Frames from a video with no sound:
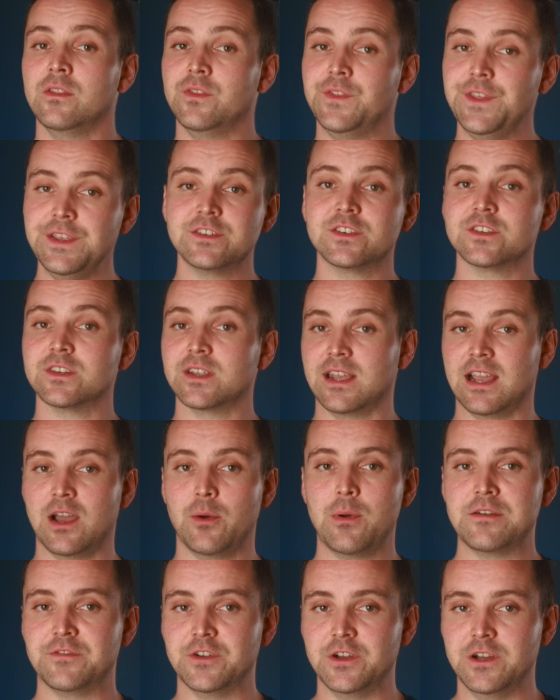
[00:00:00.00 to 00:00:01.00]
This,
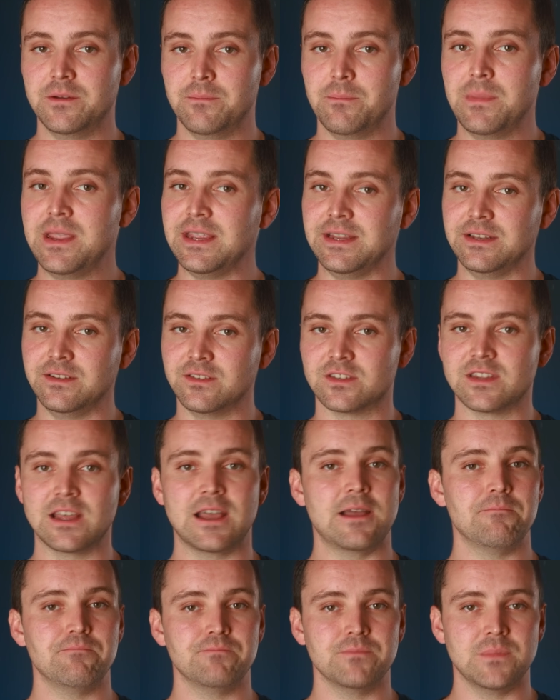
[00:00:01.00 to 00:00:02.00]
however, means
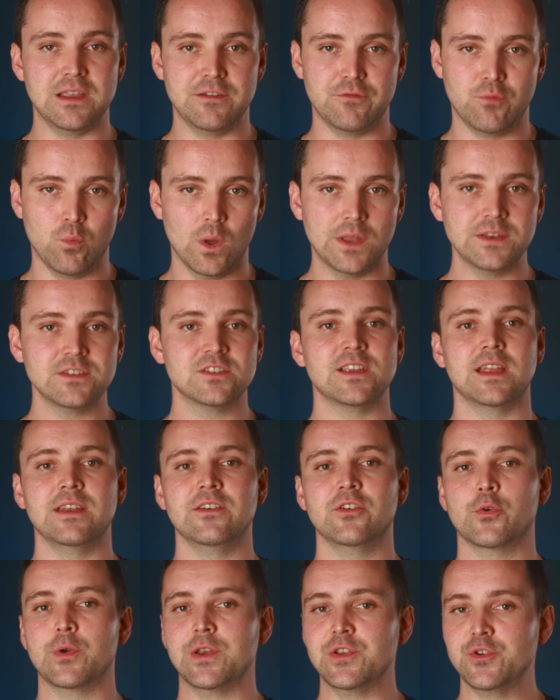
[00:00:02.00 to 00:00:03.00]
that if one
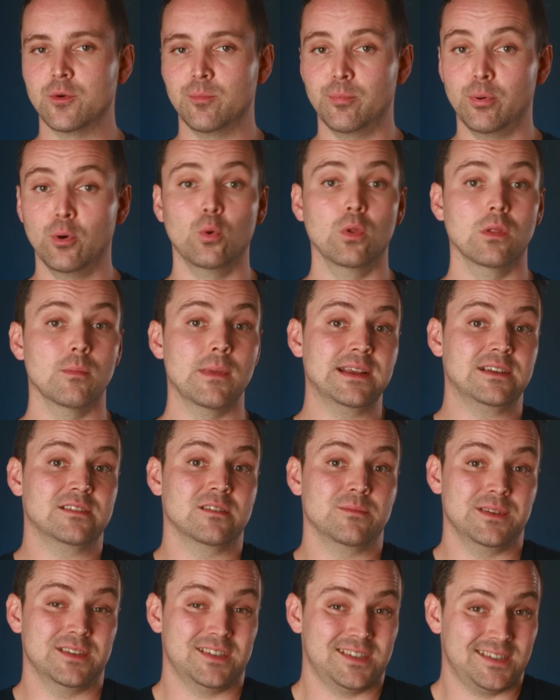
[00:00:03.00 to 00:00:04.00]
sender in your pool makes
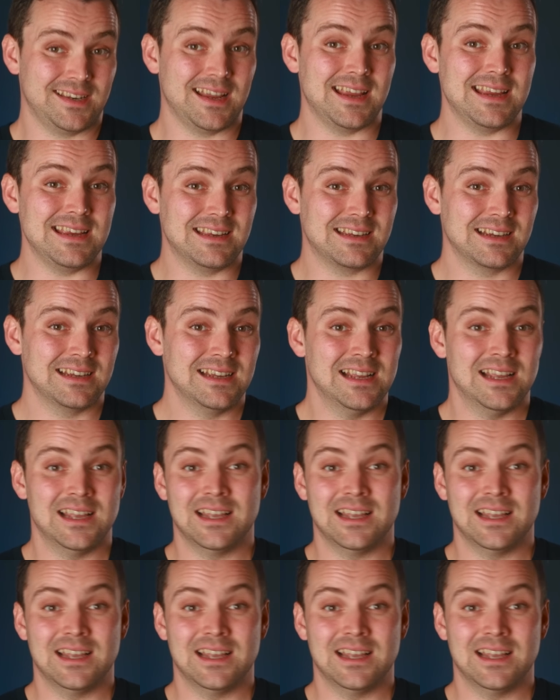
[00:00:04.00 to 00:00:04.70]
a mistake,